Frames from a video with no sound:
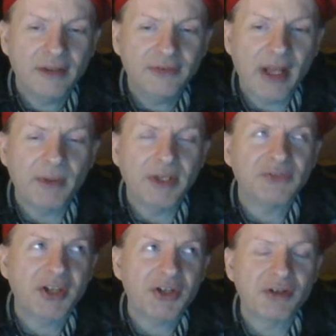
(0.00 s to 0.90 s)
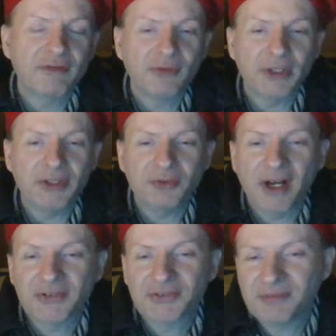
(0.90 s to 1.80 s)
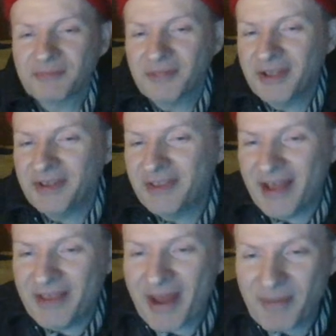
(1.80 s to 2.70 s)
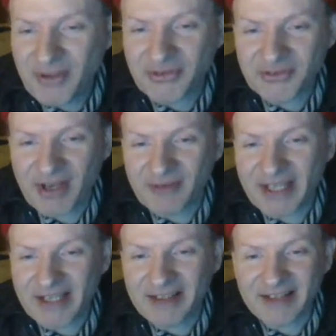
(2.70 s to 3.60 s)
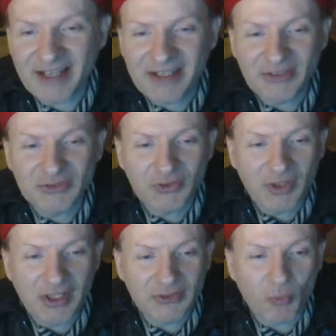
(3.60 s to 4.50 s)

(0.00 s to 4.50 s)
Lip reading: now in his kitchen fully dressed. That makes it sound like he's